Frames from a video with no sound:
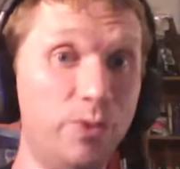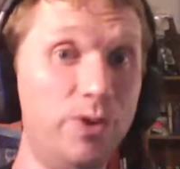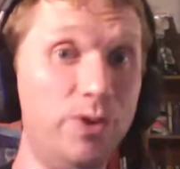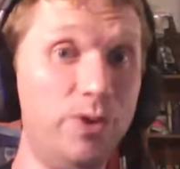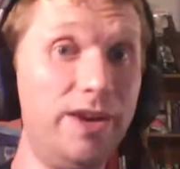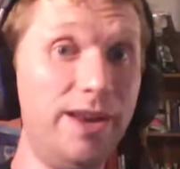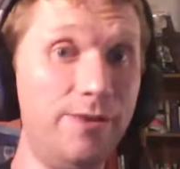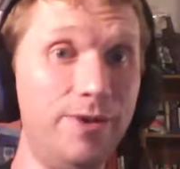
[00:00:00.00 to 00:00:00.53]

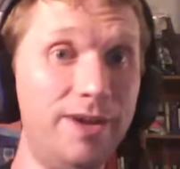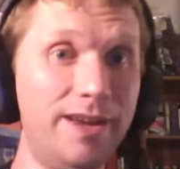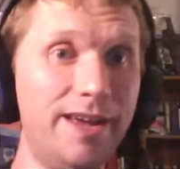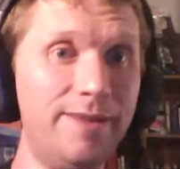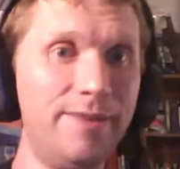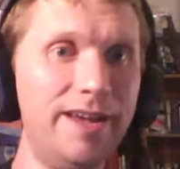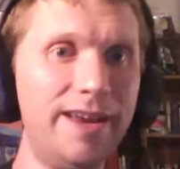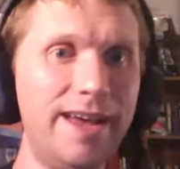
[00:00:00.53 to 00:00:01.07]
one, I might
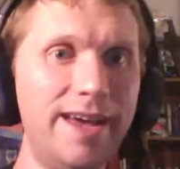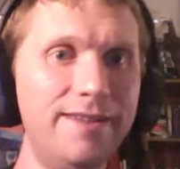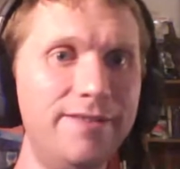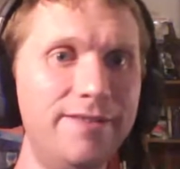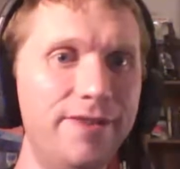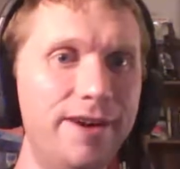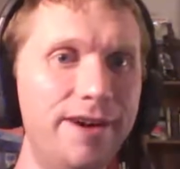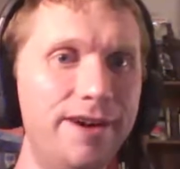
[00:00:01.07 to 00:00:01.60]
add,
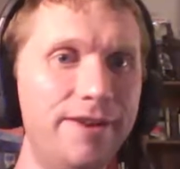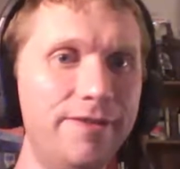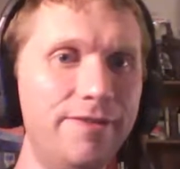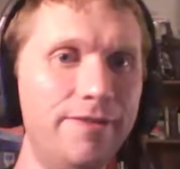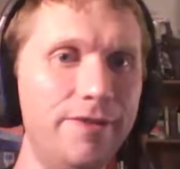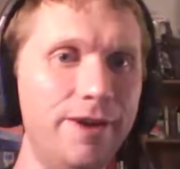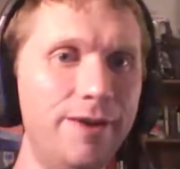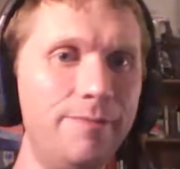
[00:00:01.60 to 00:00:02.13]

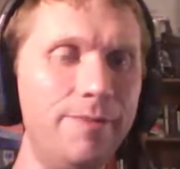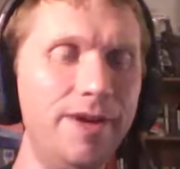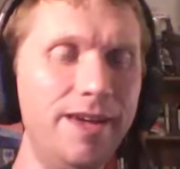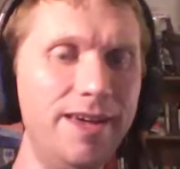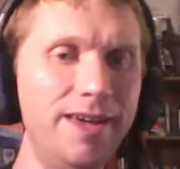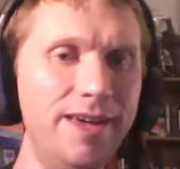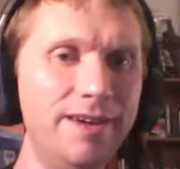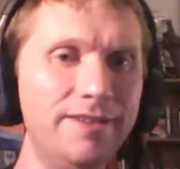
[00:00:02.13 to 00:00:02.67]
from
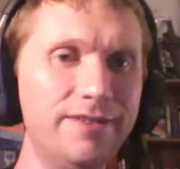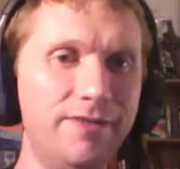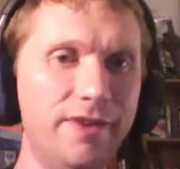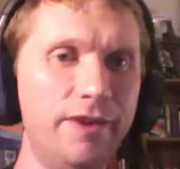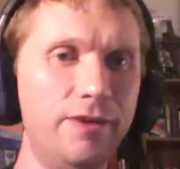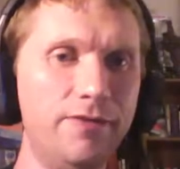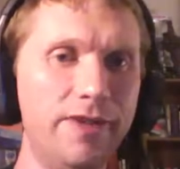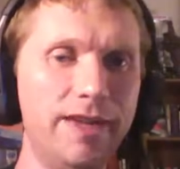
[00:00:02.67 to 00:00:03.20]

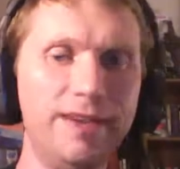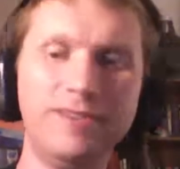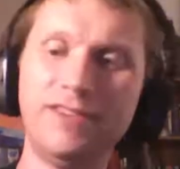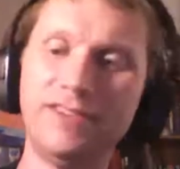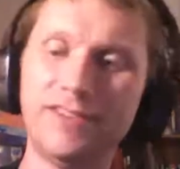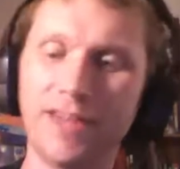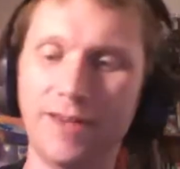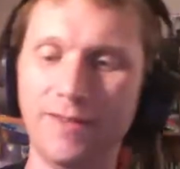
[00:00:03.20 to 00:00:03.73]
Final Fantasy
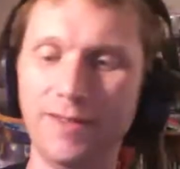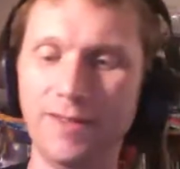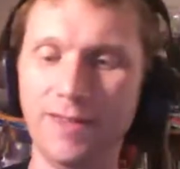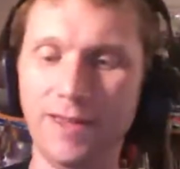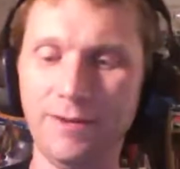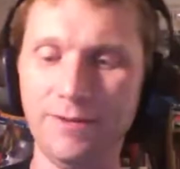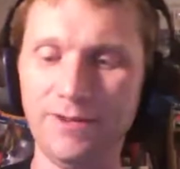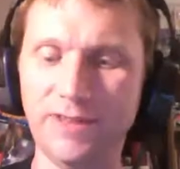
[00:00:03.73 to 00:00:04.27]
VII. That
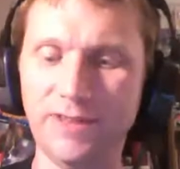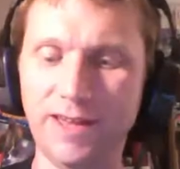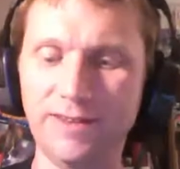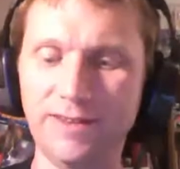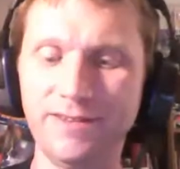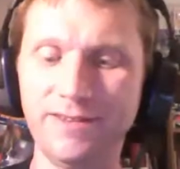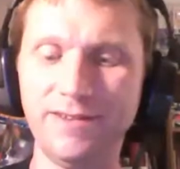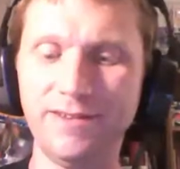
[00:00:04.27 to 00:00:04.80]
was
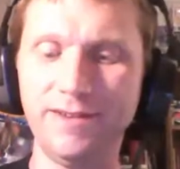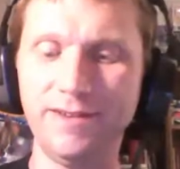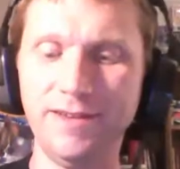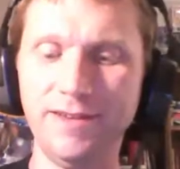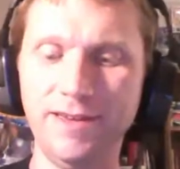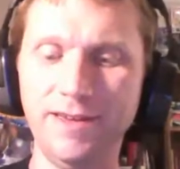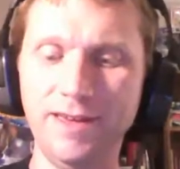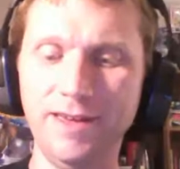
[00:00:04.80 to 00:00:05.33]
nice.
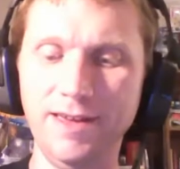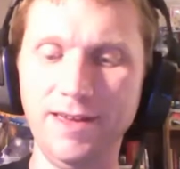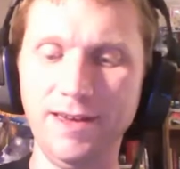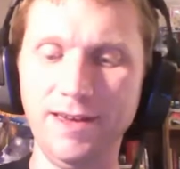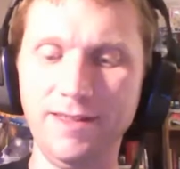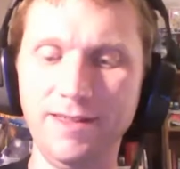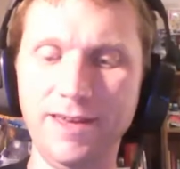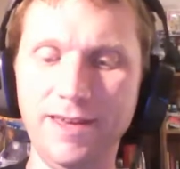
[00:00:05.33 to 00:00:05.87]

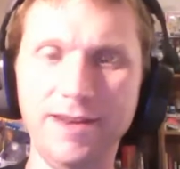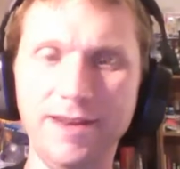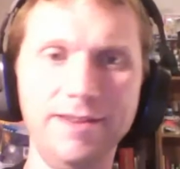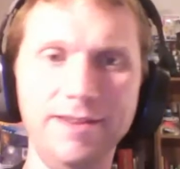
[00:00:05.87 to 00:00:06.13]
The